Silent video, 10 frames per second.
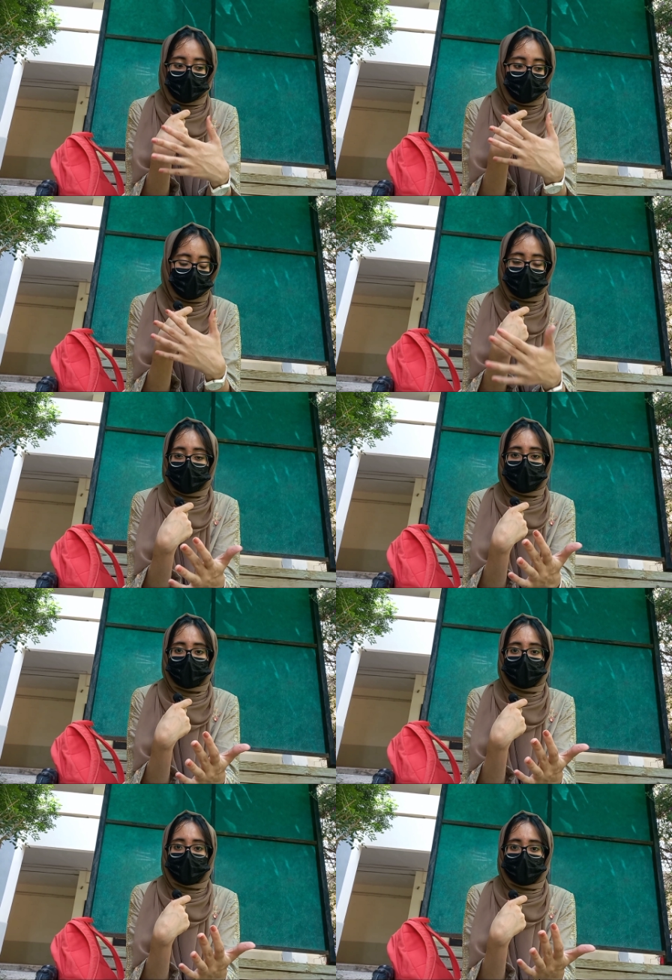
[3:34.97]
What's done
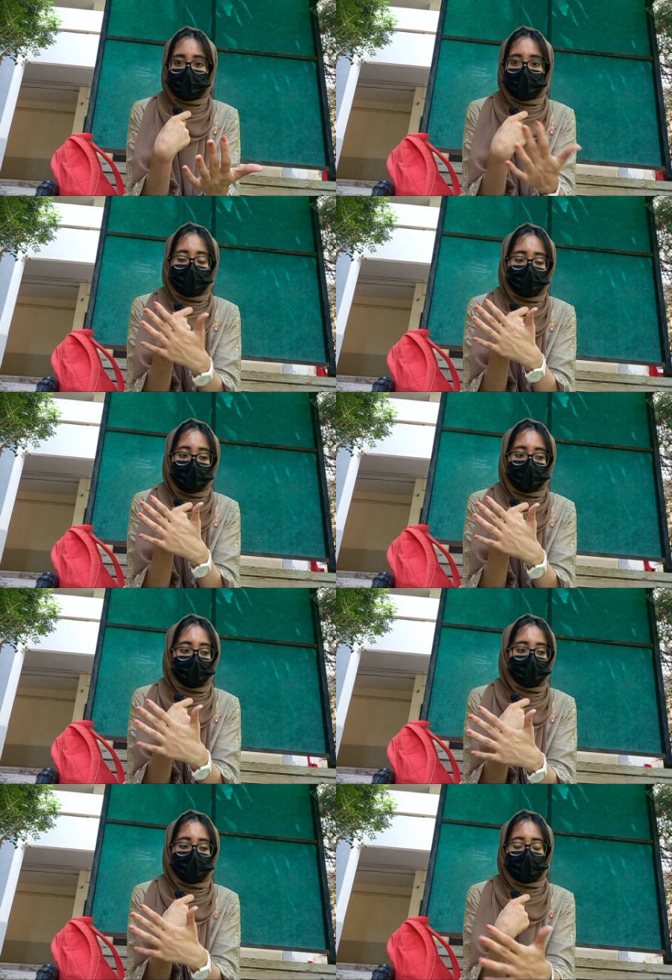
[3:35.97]
is done.
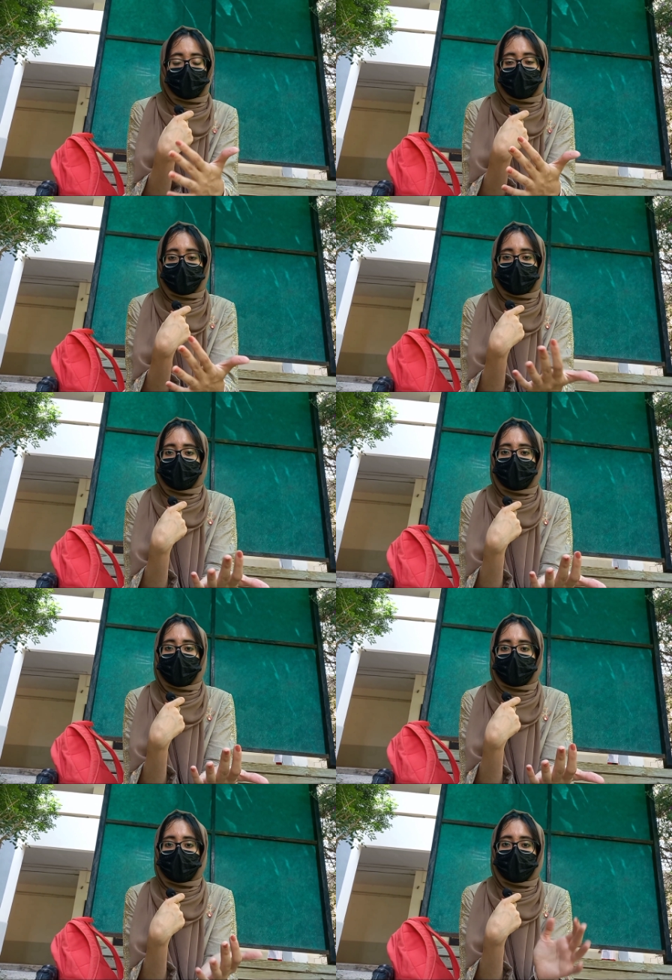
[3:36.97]
Whatever's written in your fate will
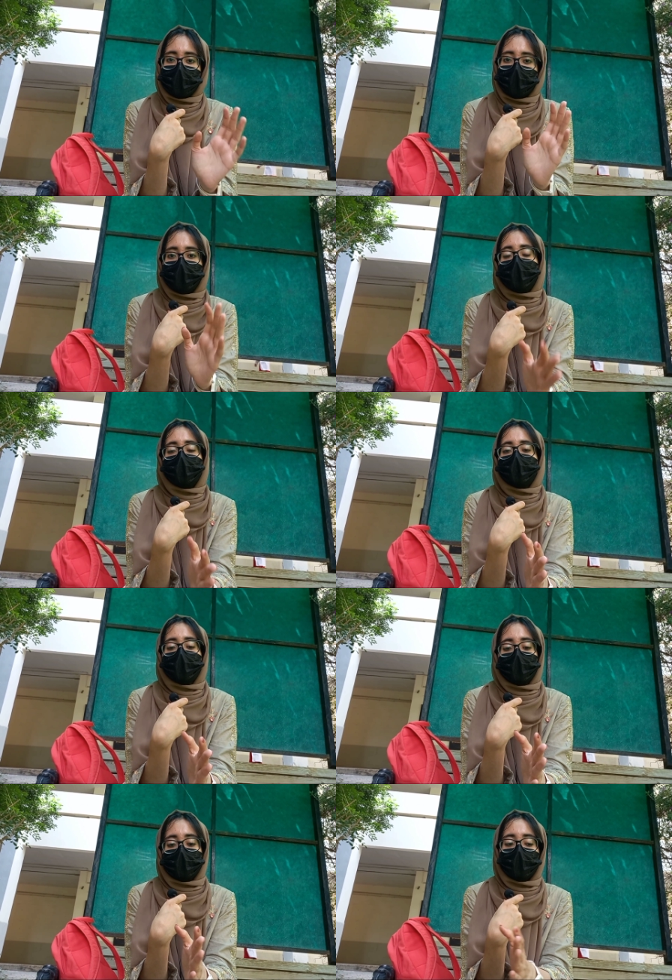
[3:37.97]
happen. If
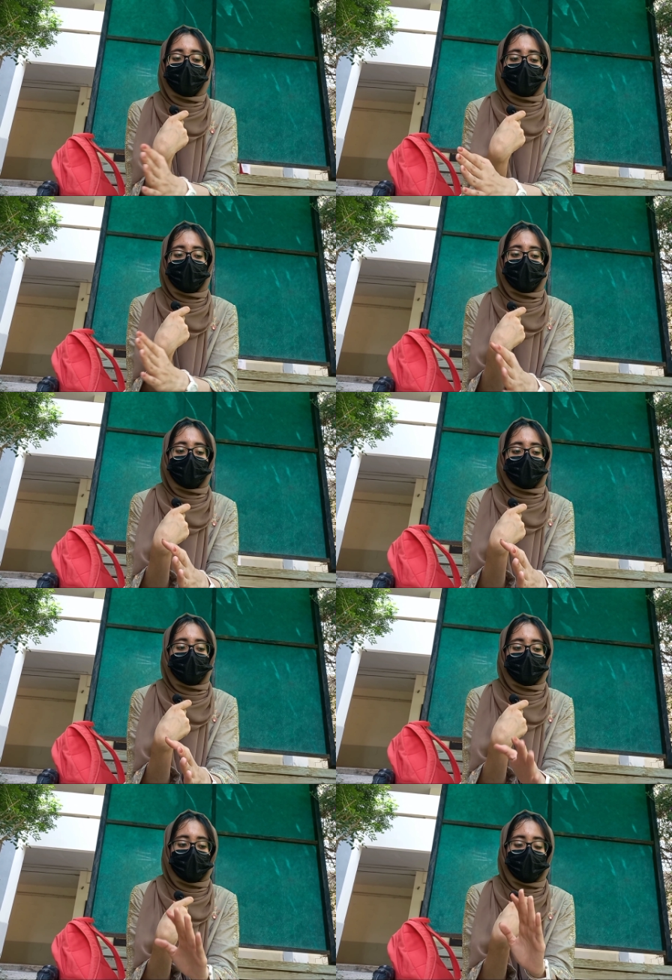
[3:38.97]
you've given your
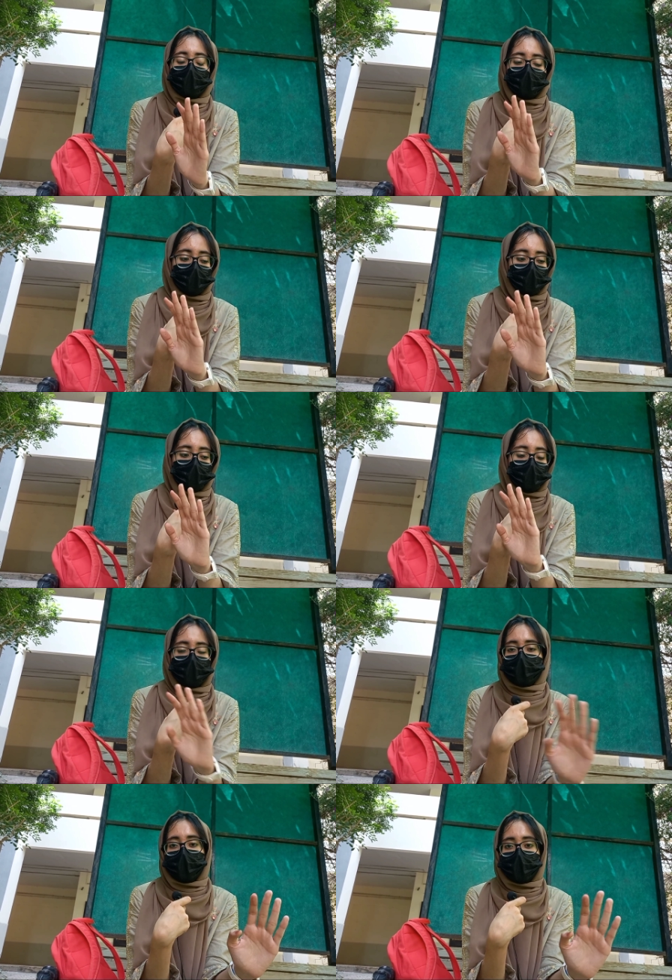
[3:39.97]
100%, then just
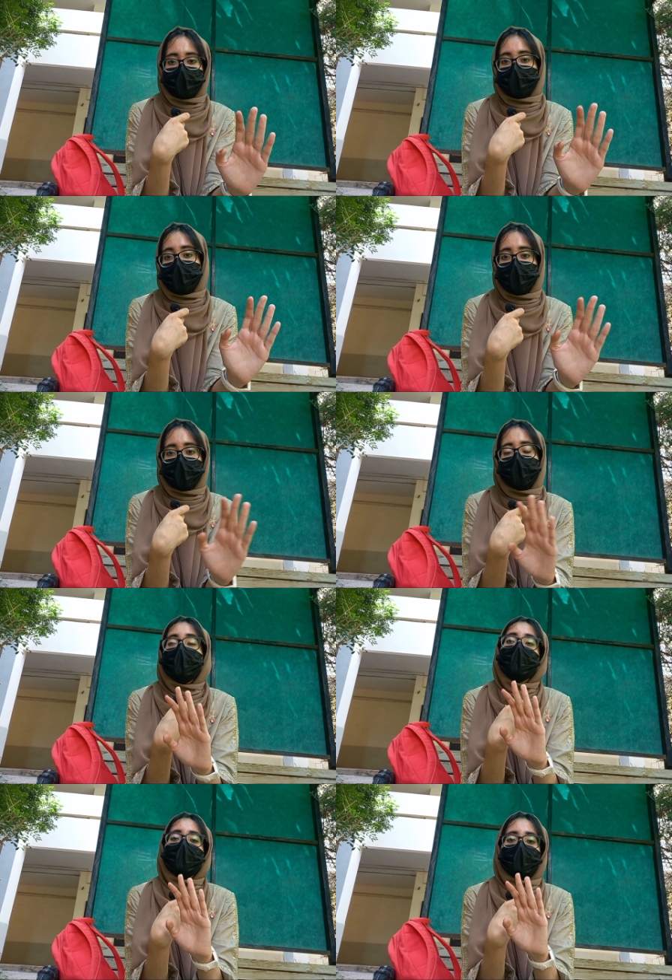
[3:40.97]
leave it all to God.
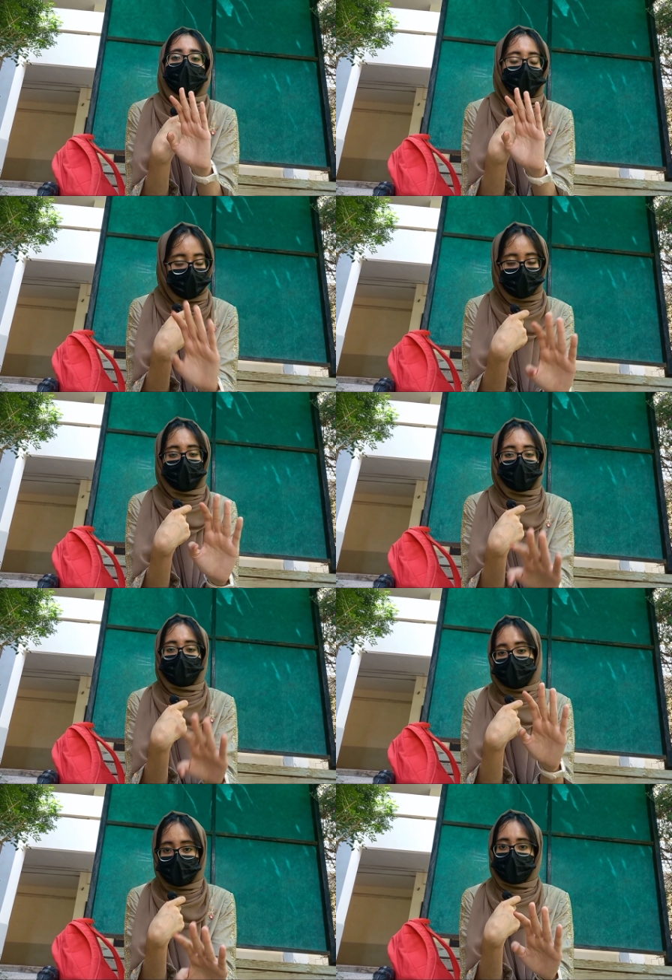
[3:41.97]
You're,
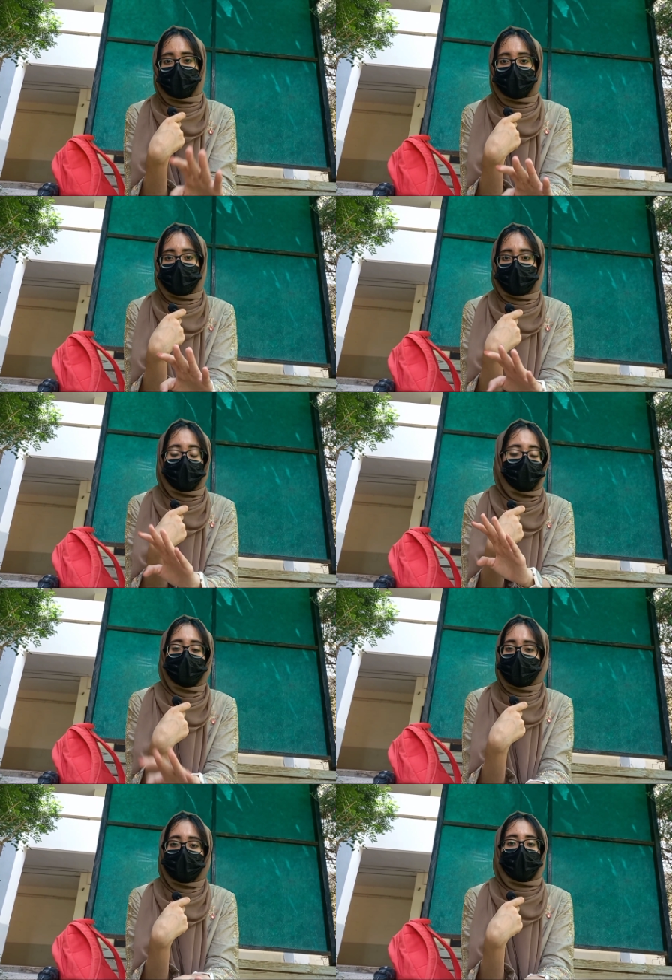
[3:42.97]
you're going to do fine. It's
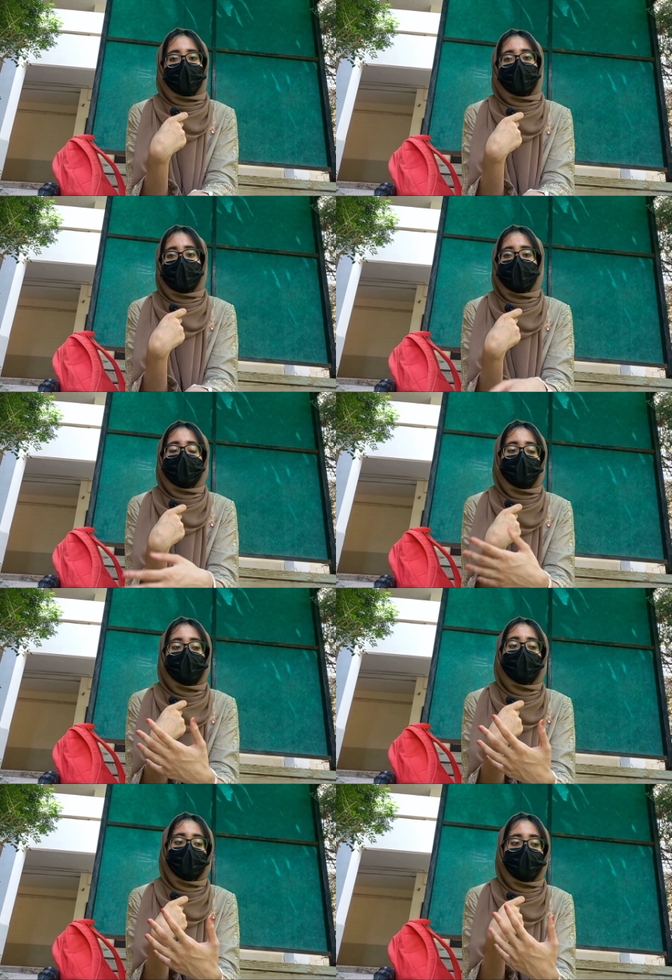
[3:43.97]
not that hard.
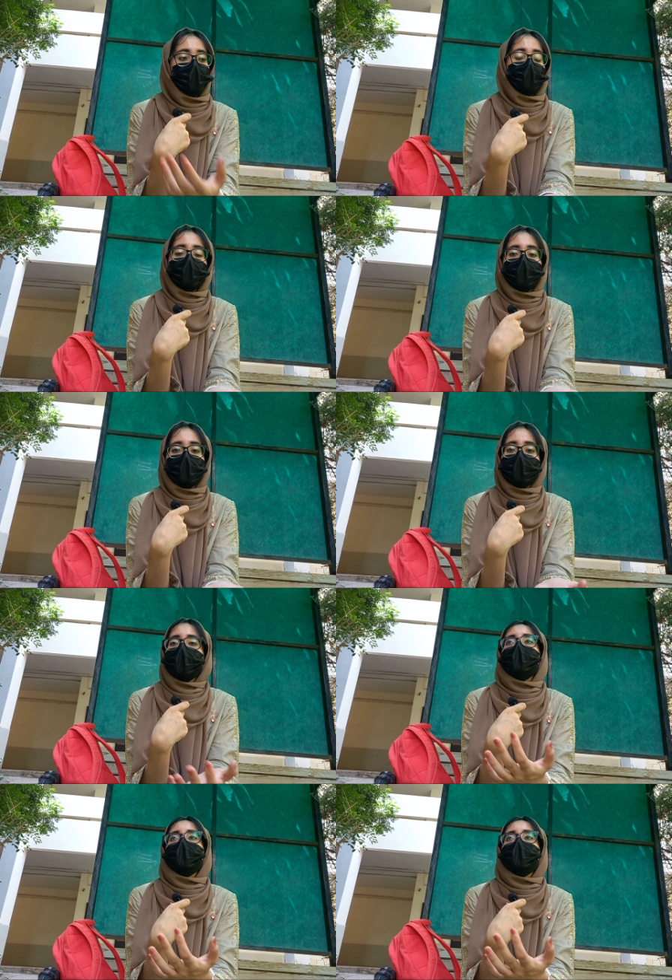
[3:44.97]
You're, you're going to do it fine